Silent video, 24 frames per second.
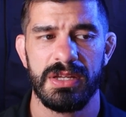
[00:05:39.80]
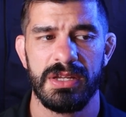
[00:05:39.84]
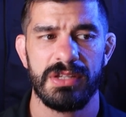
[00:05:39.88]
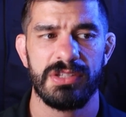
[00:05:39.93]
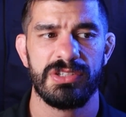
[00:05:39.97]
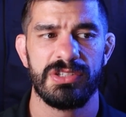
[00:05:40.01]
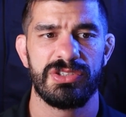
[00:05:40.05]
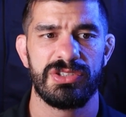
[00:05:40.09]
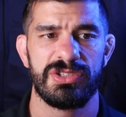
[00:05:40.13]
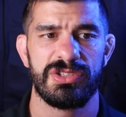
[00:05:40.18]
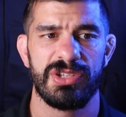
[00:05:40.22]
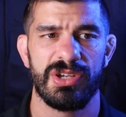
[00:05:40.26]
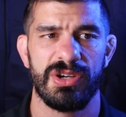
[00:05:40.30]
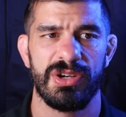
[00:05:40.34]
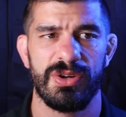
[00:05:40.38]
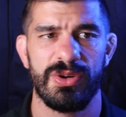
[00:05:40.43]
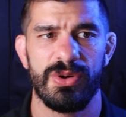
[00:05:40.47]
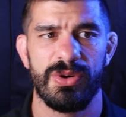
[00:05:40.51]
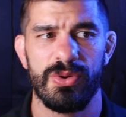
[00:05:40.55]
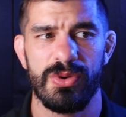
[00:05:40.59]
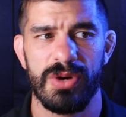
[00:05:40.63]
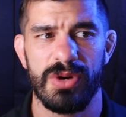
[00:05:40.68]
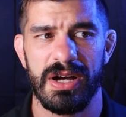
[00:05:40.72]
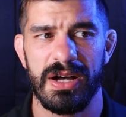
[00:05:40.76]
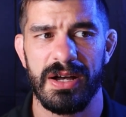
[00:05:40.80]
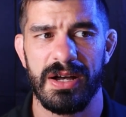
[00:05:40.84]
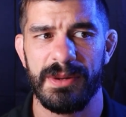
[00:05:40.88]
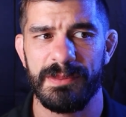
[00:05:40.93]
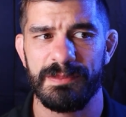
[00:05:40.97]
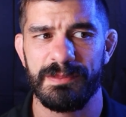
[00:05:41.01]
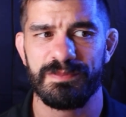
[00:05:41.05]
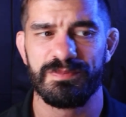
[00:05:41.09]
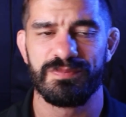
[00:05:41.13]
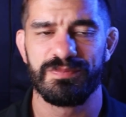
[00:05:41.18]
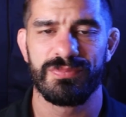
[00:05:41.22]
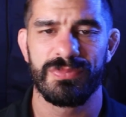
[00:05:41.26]

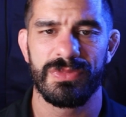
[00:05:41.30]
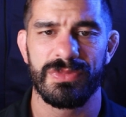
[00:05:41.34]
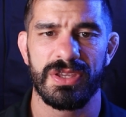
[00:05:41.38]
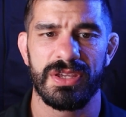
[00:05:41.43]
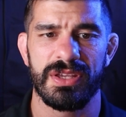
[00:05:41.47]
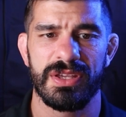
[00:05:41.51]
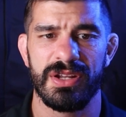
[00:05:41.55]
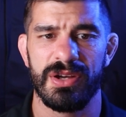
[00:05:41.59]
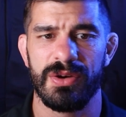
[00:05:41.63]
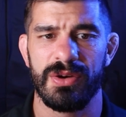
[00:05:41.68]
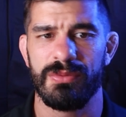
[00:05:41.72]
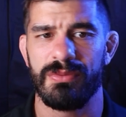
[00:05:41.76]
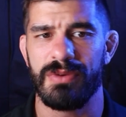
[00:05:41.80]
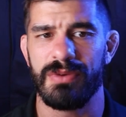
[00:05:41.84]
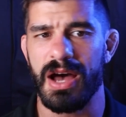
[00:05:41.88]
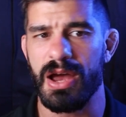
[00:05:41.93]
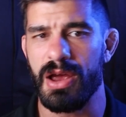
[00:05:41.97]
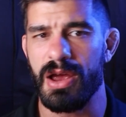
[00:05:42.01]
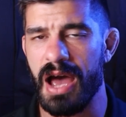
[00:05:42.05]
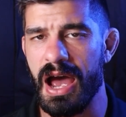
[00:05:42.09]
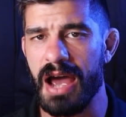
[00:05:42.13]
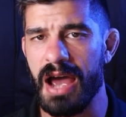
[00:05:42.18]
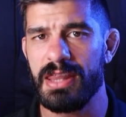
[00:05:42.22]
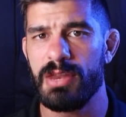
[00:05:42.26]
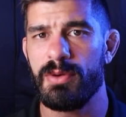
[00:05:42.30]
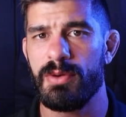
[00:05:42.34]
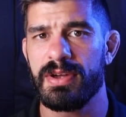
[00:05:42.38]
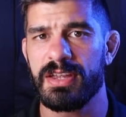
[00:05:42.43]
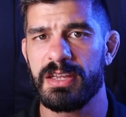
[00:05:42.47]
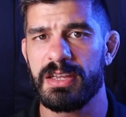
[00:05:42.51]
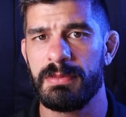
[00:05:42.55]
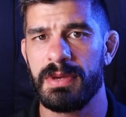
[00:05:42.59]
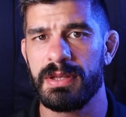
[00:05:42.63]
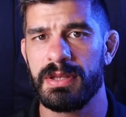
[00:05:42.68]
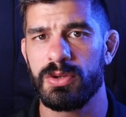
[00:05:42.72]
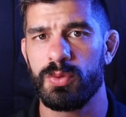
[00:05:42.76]
So, you know, I highly
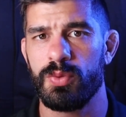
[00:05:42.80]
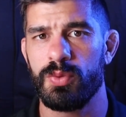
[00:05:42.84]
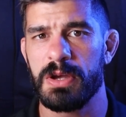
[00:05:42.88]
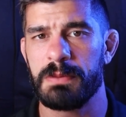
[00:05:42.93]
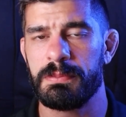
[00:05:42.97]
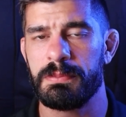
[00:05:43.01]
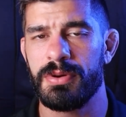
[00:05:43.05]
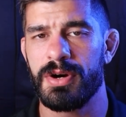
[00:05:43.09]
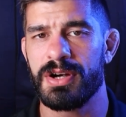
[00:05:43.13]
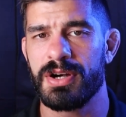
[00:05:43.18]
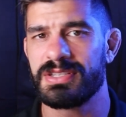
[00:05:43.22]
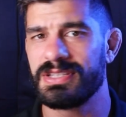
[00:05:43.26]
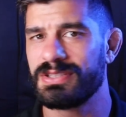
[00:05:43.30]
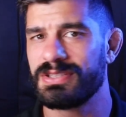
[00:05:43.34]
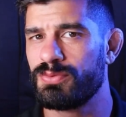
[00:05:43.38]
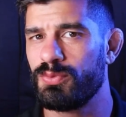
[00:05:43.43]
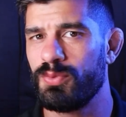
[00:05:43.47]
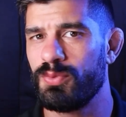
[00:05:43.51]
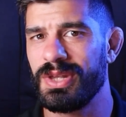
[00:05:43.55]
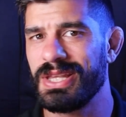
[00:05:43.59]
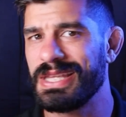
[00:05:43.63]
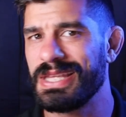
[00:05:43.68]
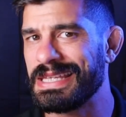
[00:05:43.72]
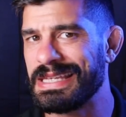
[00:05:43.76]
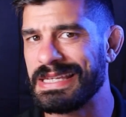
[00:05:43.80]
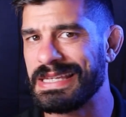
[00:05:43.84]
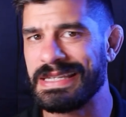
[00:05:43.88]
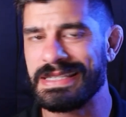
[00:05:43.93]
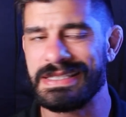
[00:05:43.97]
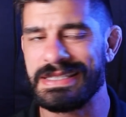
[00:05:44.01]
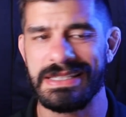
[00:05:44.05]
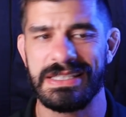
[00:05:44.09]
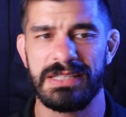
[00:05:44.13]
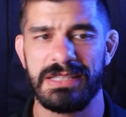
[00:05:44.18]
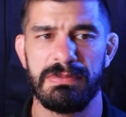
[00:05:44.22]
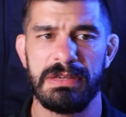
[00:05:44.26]
recommend QuickBooks. It's really
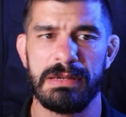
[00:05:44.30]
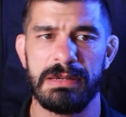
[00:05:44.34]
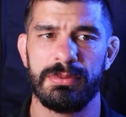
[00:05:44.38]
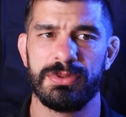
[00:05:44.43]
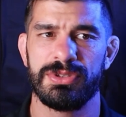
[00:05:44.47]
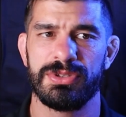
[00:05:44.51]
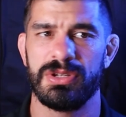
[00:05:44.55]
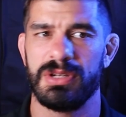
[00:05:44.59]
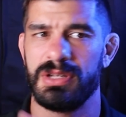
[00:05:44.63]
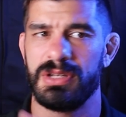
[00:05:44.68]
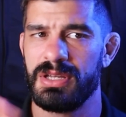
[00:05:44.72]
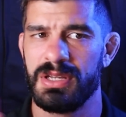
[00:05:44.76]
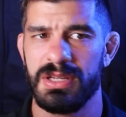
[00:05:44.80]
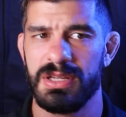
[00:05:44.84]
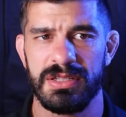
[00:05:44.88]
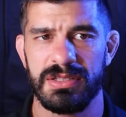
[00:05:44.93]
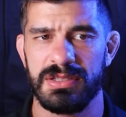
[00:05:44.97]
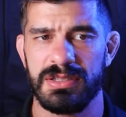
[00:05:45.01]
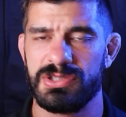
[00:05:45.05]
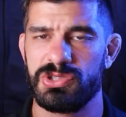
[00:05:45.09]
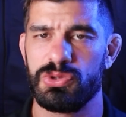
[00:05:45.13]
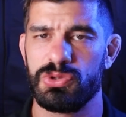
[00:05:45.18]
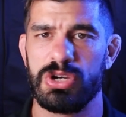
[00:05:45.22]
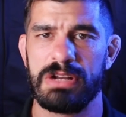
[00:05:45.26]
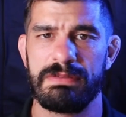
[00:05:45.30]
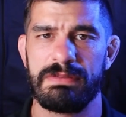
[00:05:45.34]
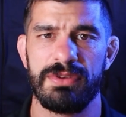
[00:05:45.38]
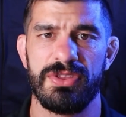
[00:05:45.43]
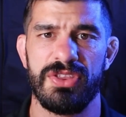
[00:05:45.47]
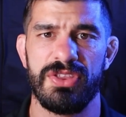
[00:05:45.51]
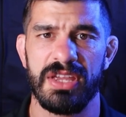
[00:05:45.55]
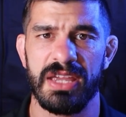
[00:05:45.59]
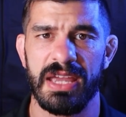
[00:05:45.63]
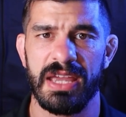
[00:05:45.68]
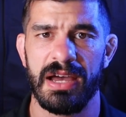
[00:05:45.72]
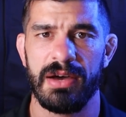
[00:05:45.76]
easy to be able to sort
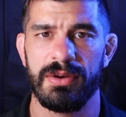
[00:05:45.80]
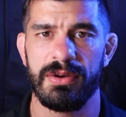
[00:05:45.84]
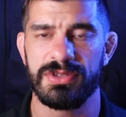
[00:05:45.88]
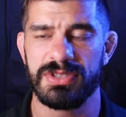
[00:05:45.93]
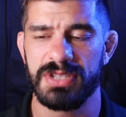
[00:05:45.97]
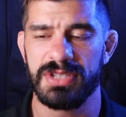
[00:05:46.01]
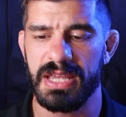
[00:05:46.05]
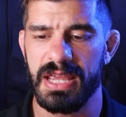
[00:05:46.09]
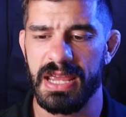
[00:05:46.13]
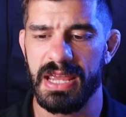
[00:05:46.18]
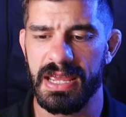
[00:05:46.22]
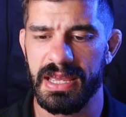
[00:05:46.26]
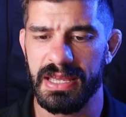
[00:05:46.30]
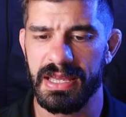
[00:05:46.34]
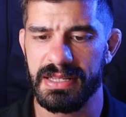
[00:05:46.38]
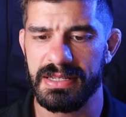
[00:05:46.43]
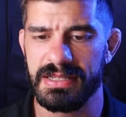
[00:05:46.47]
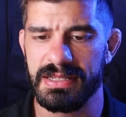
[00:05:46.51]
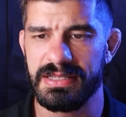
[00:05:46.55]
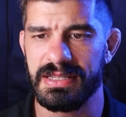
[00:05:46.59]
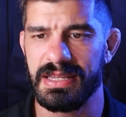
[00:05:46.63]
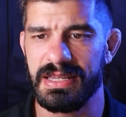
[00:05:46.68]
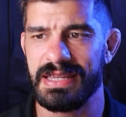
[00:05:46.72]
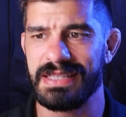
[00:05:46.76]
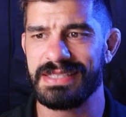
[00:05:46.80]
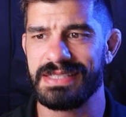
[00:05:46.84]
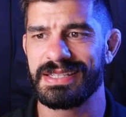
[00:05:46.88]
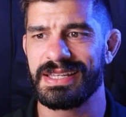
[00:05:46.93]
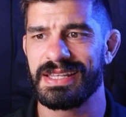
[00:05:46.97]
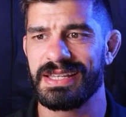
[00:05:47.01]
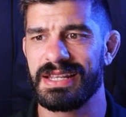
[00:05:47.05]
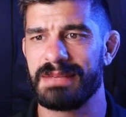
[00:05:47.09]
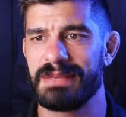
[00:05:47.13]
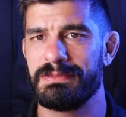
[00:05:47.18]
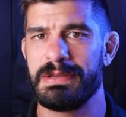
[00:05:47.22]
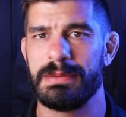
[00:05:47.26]
everything out, and it's
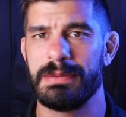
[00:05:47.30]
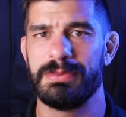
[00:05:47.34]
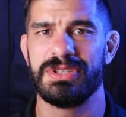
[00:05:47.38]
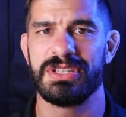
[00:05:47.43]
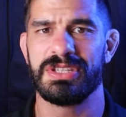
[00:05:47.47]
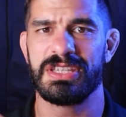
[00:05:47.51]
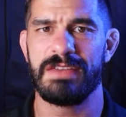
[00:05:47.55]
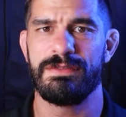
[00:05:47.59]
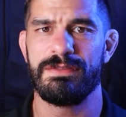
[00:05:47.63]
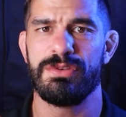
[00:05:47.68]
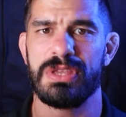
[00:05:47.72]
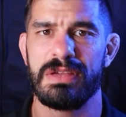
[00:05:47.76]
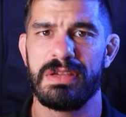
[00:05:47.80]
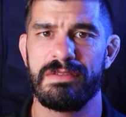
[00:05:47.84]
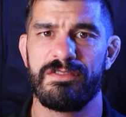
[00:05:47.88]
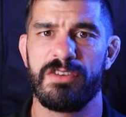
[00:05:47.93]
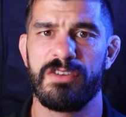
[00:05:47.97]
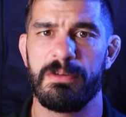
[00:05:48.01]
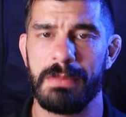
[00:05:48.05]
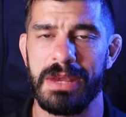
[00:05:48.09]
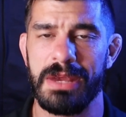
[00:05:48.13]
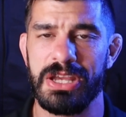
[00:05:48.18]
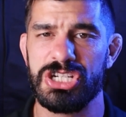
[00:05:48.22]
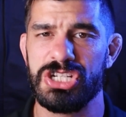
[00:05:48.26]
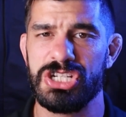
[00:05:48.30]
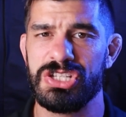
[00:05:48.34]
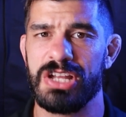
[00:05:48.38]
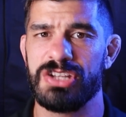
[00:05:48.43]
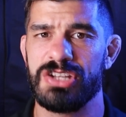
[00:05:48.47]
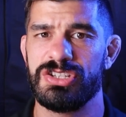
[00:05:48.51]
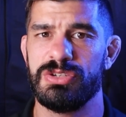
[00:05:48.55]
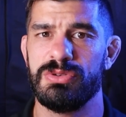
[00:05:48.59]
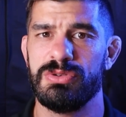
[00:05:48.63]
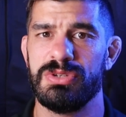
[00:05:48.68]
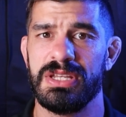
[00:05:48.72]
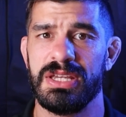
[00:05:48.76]
going to be able to give you the information
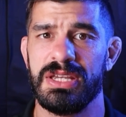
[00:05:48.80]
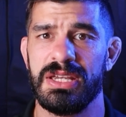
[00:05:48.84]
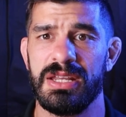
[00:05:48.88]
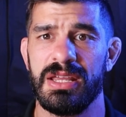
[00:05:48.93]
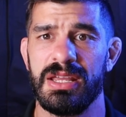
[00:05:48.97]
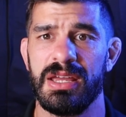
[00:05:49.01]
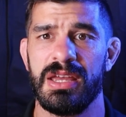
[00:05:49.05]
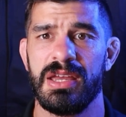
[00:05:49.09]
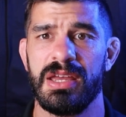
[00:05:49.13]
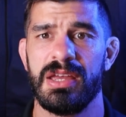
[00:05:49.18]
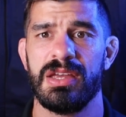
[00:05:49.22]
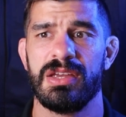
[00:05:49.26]
that you need.